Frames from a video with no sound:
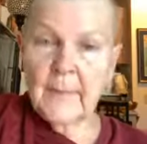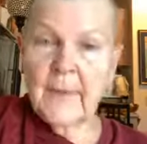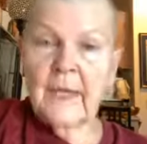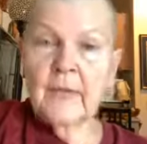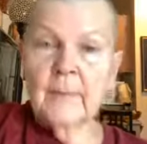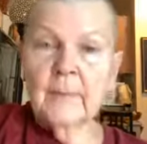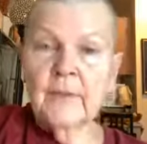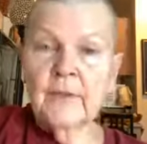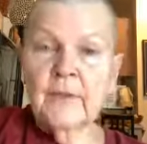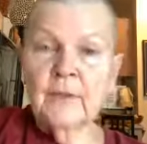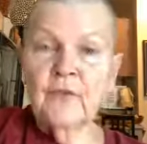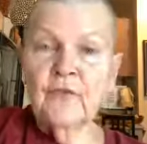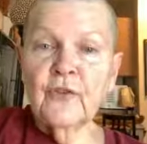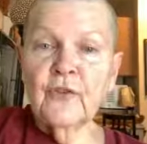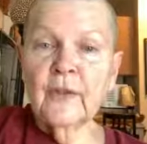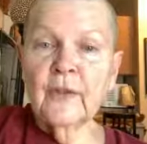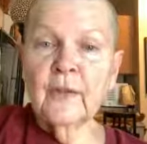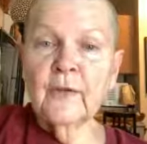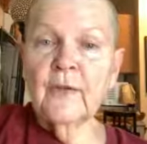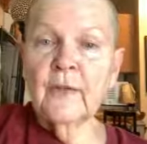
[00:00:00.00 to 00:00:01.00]
able to
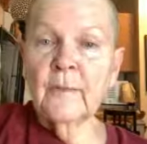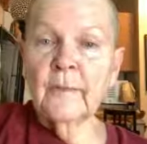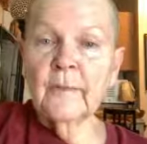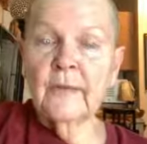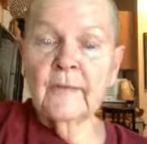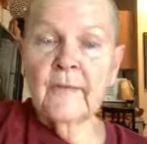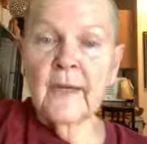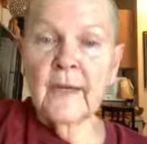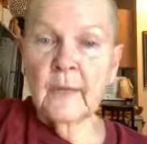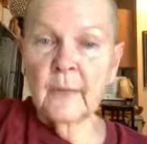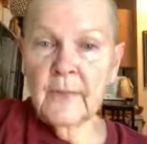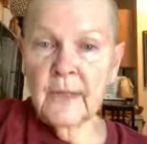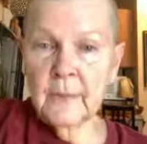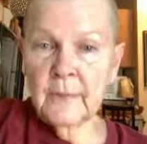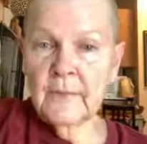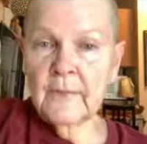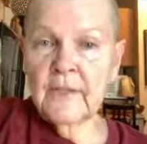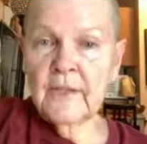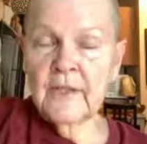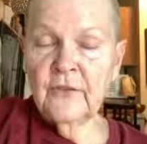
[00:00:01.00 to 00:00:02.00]
share some of that when
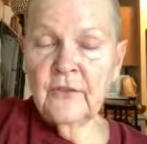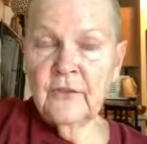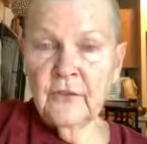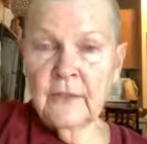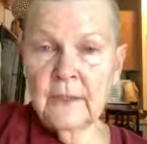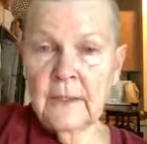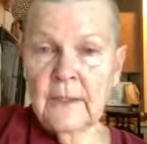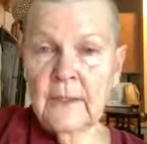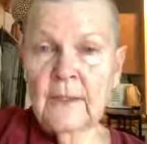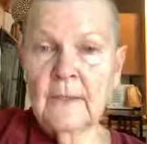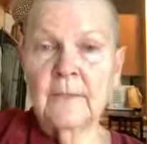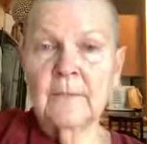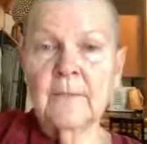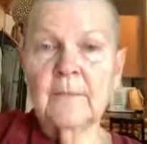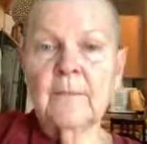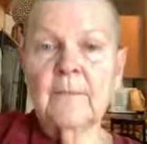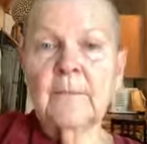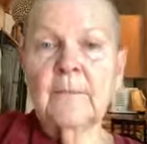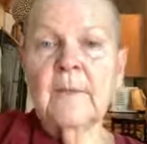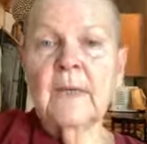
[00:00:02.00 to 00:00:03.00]
I'm teaching.
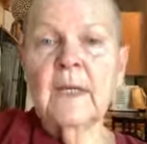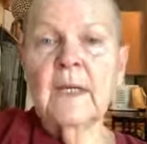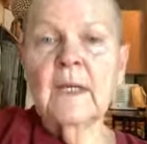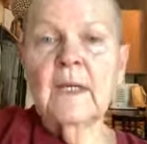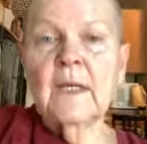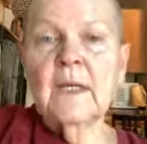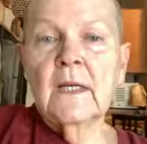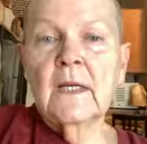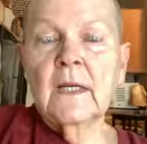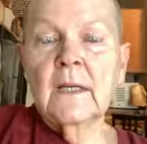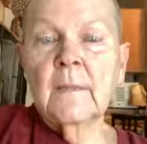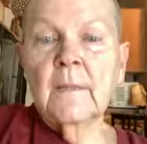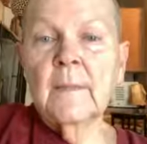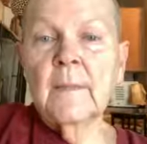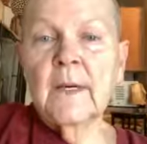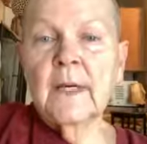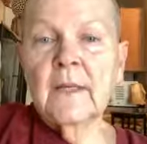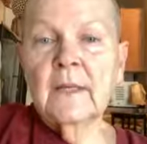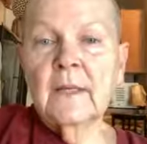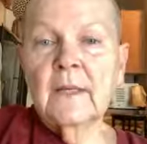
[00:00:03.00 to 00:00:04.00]

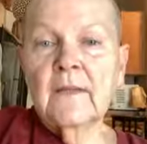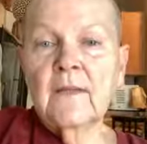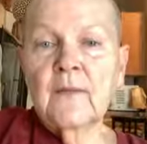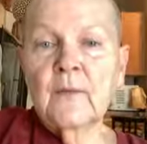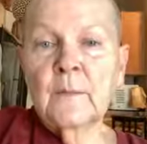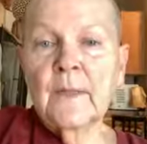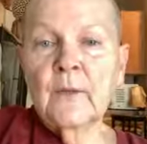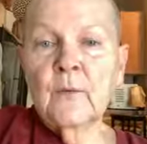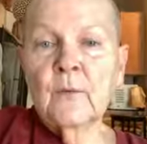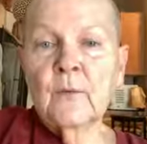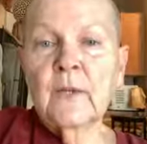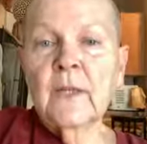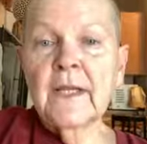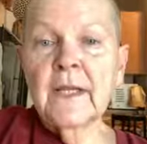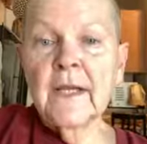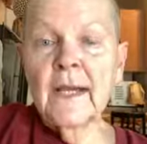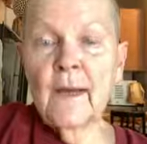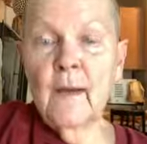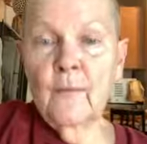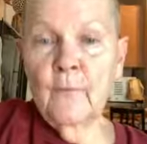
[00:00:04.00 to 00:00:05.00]
But it's been
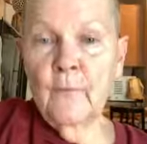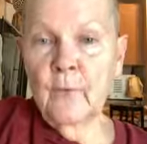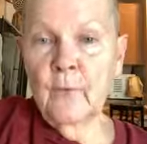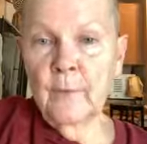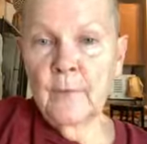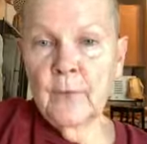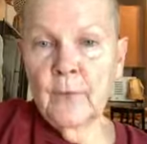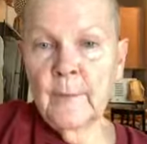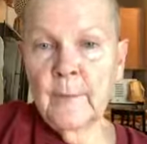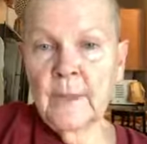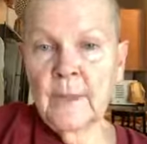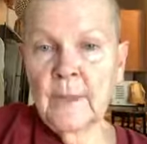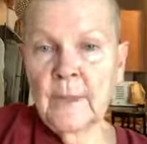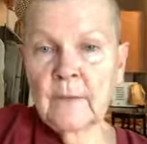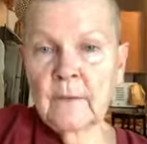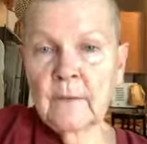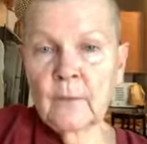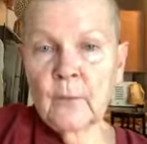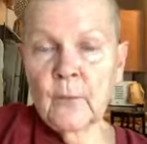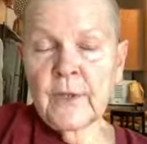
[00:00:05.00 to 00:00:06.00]
really helpful for me
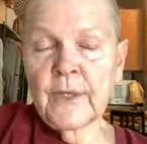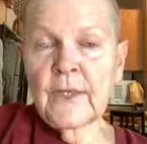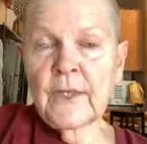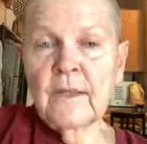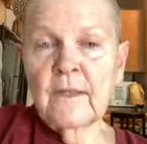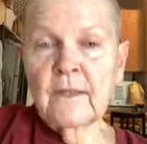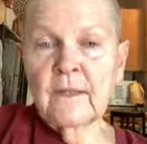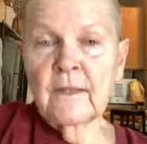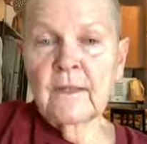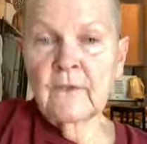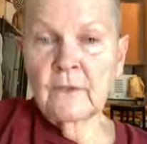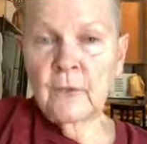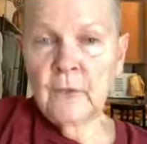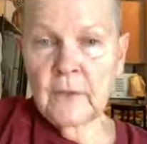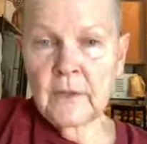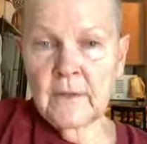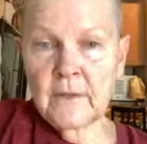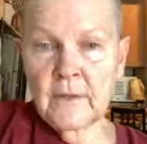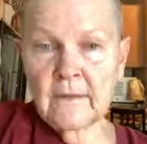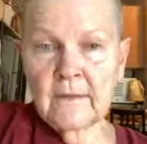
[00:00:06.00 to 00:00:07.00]
to read the
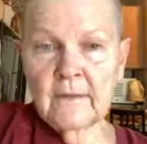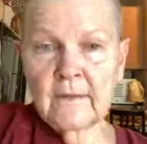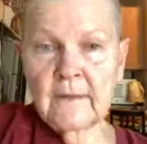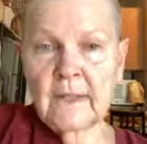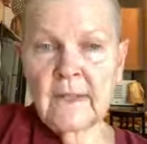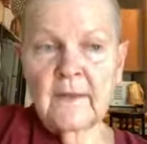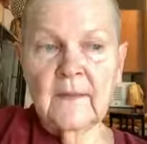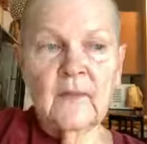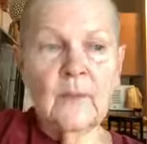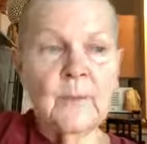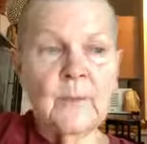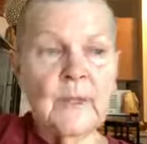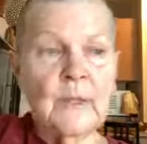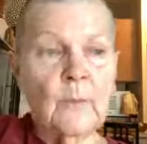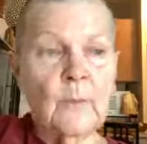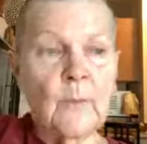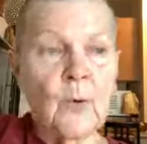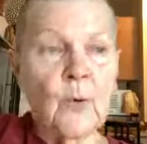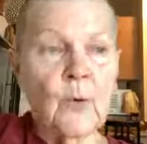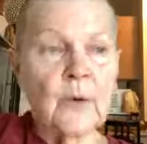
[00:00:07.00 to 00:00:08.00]
suttas and
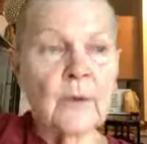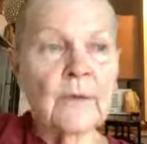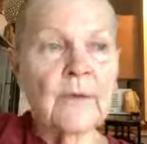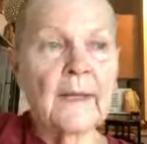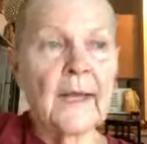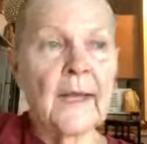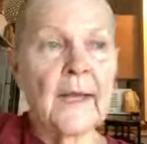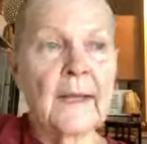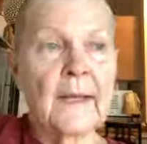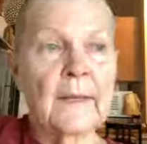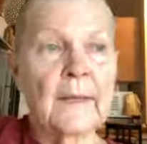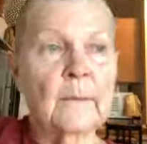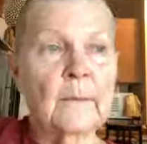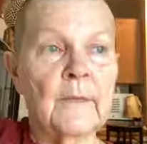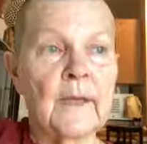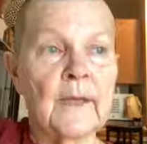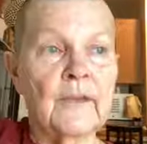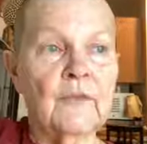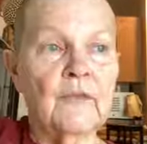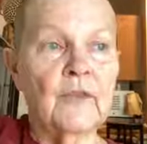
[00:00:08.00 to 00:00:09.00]
spend more time
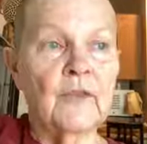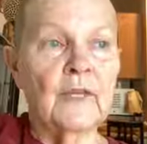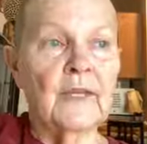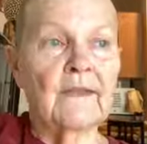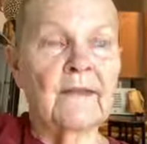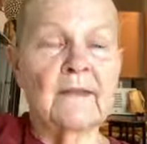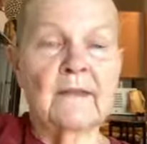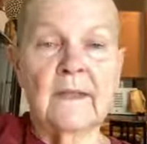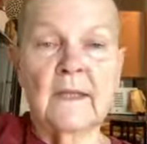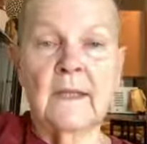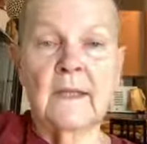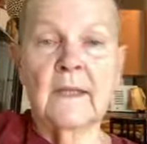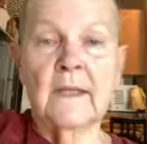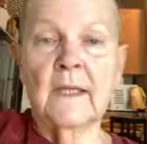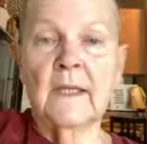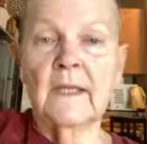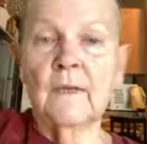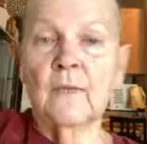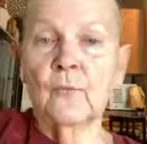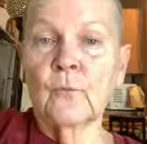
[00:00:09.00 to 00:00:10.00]

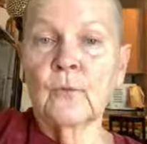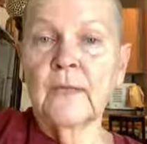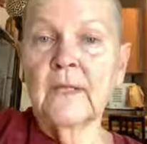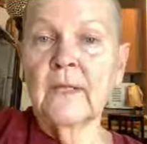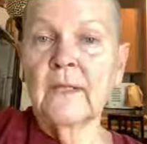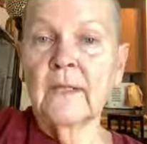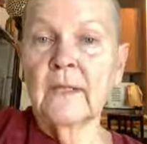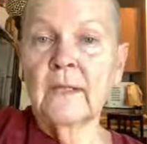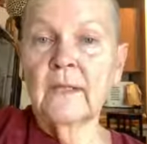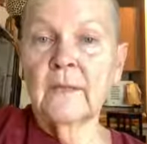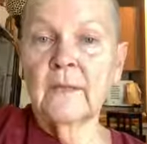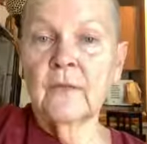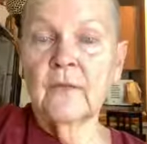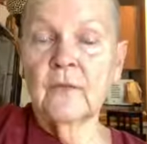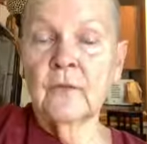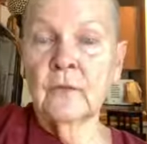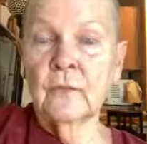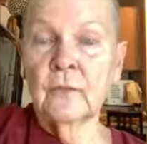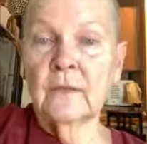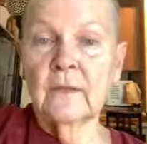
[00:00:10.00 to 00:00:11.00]
digesting and reading the
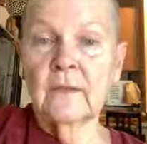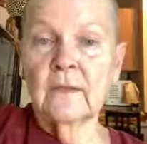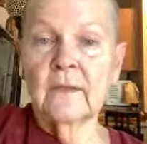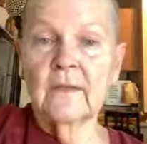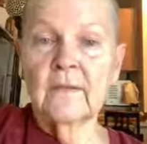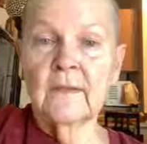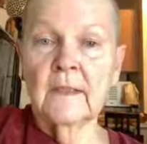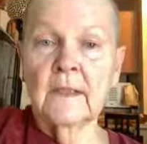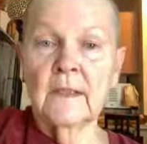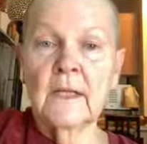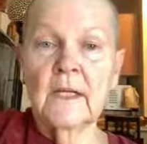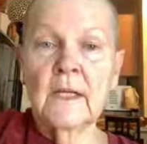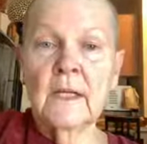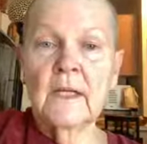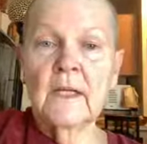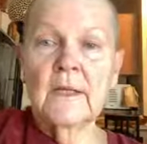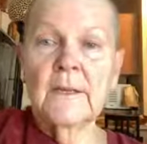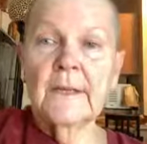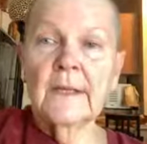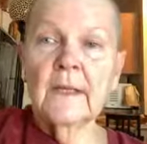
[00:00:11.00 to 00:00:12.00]
suttas
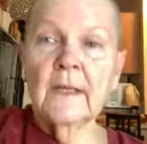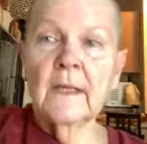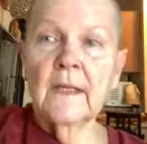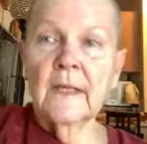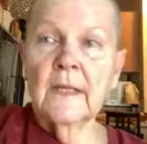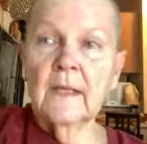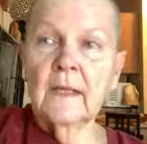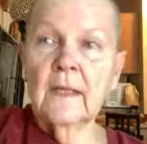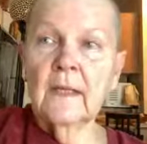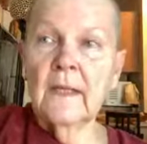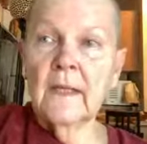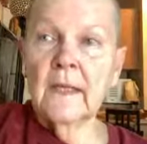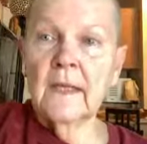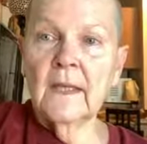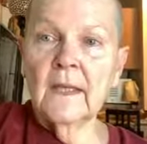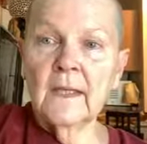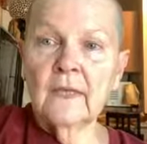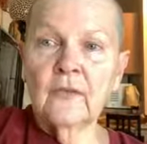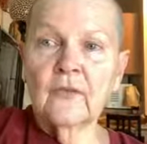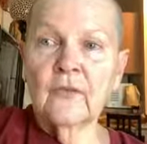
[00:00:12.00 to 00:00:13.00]
and
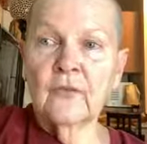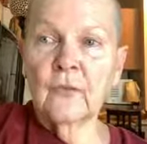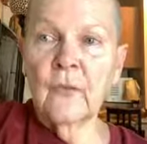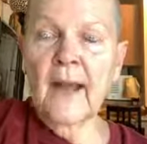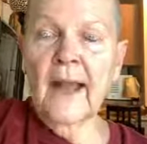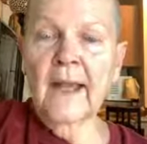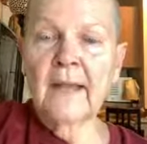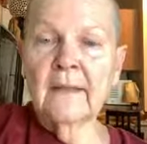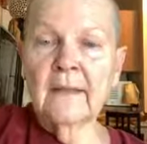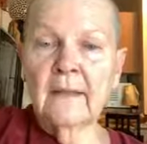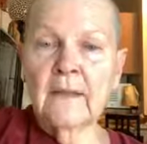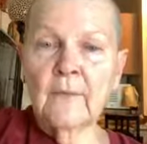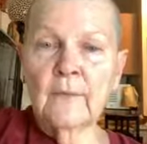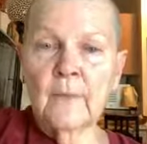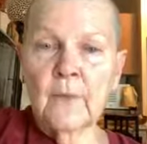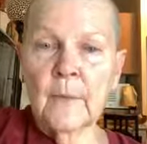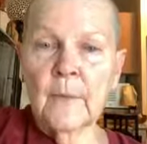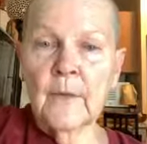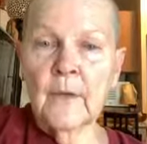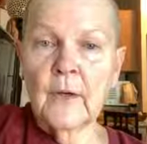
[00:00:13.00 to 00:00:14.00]
extracting
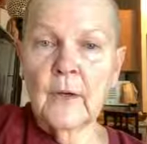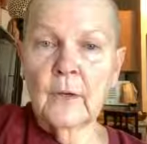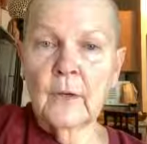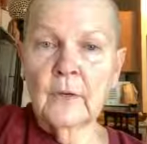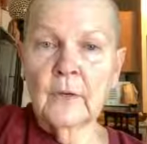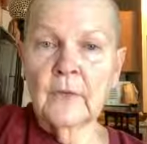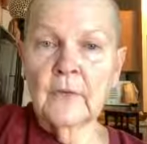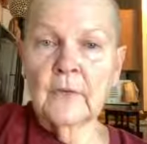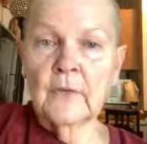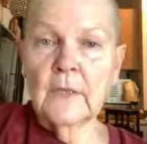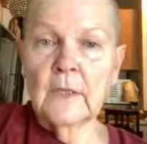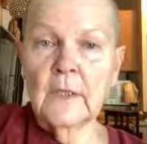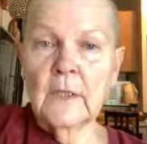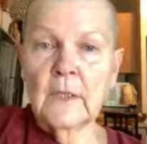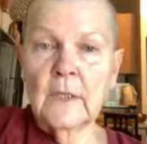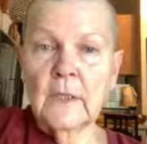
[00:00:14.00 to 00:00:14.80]
from those,